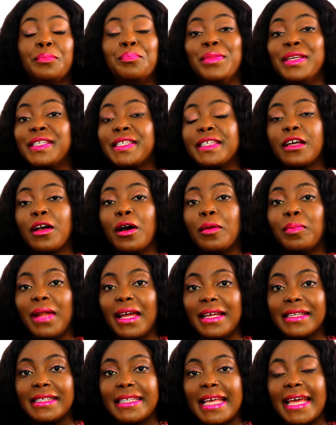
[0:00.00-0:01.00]
Misty
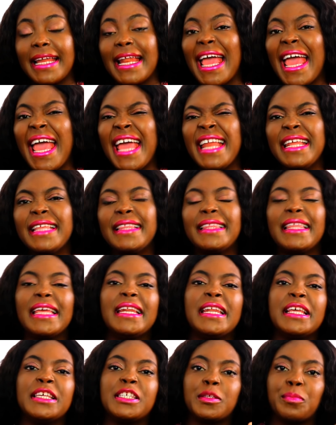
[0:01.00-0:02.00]
Copland said,
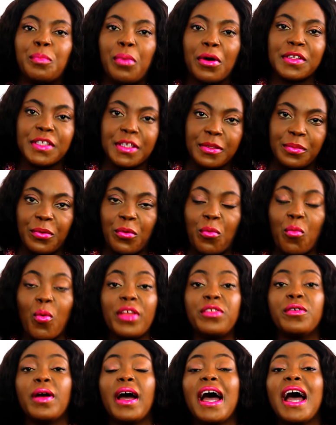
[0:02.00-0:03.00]
anything is possible
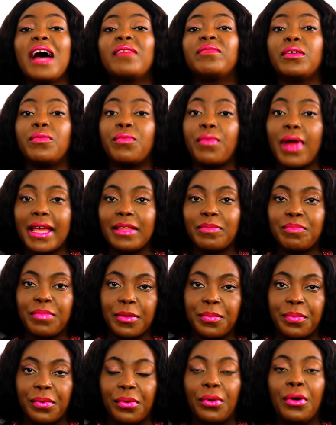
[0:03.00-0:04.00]
when you have the right
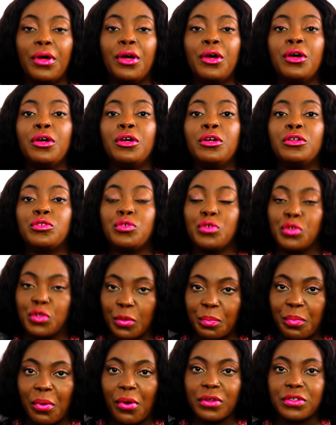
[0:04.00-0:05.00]
people to
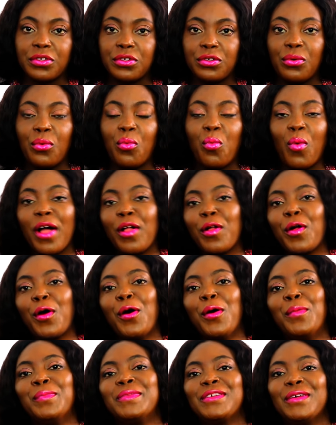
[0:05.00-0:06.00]
support you.
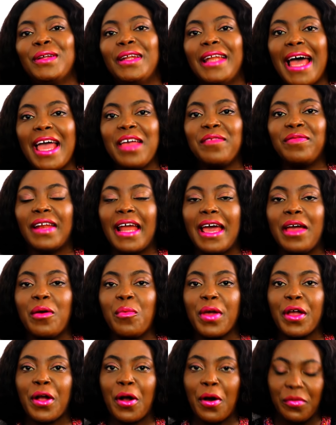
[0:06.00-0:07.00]
Welcome to
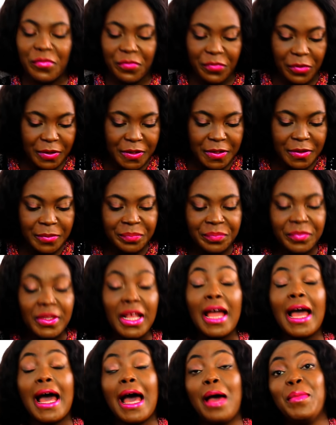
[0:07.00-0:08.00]
Lifeline with Comfort.
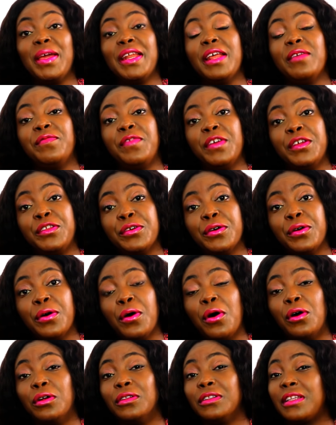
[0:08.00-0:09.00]
I made a
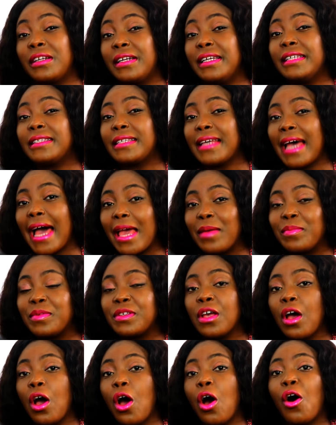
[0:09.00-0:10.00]
video on 3
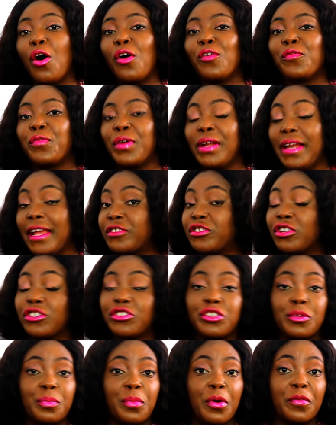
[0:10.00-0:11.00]
types of
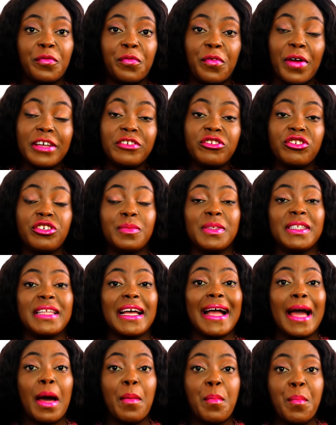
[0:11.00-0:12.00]
relationship or friendships
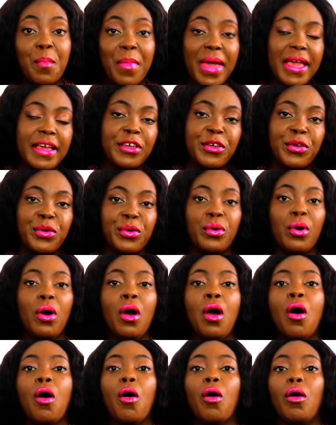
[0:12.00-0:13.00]
that can make you
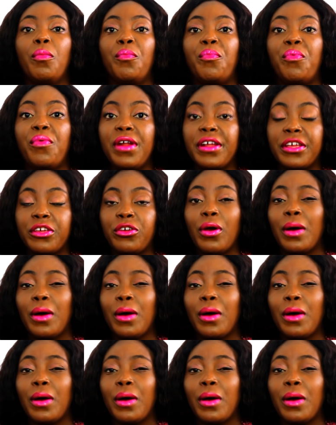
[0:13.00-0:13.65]
or break